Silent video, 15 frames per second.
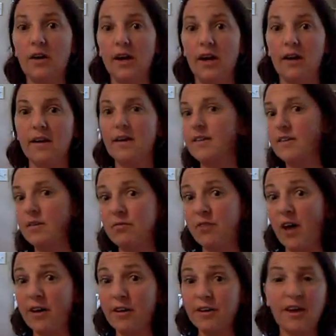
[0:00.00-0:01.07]
Okay,
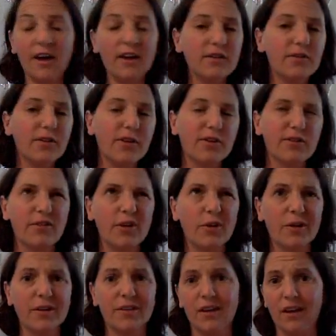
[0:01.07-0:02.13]
some final thoughts for those of
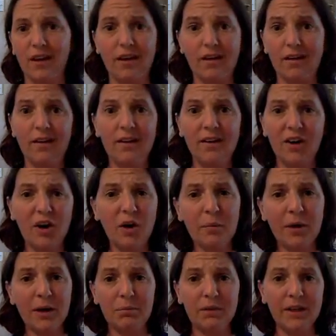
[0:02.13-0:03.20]
you who are thinking,
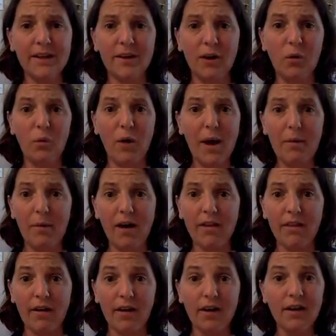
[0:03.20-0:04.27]
homemade Play-Doh, why
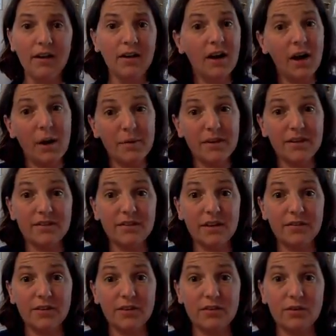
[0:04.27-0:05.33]
bother? I mean, the
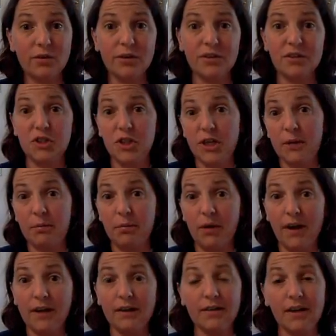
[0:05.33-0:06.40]
stuff at the store is
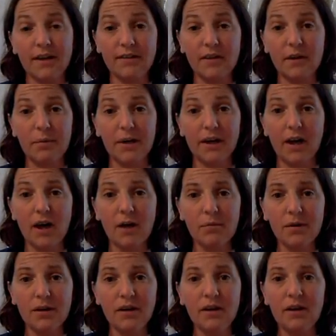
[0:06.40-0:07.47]
cheap, right? Easy to pick
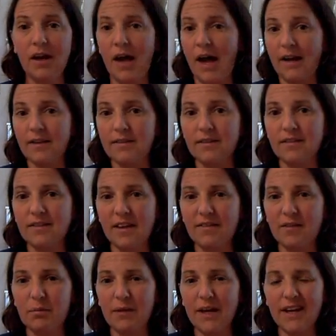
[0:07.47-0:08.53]
up. How does it
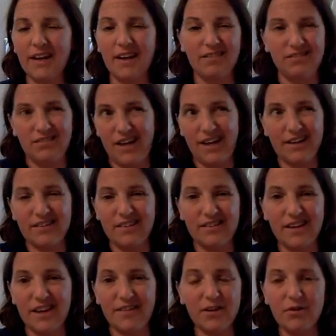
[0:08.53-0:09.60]
save the planet? How does
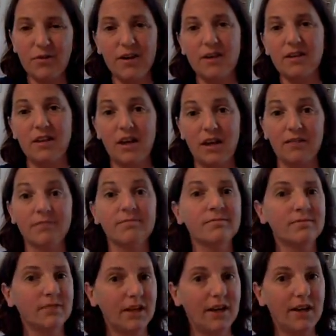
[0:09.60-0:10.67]
it save you anything?
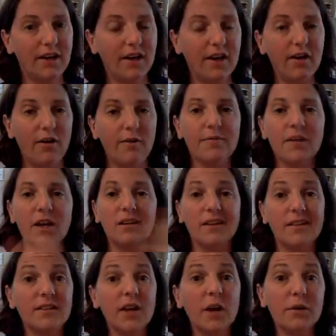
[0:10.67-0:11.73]
Here you go.
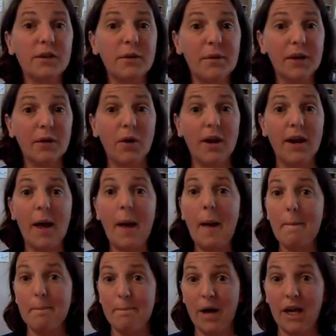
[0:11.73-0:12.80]
Let's start with the big one.
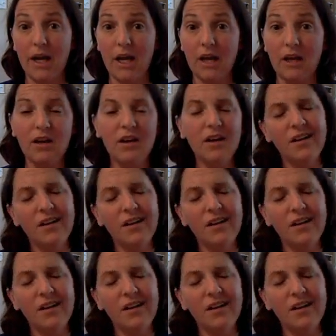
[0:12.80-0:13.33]
Money.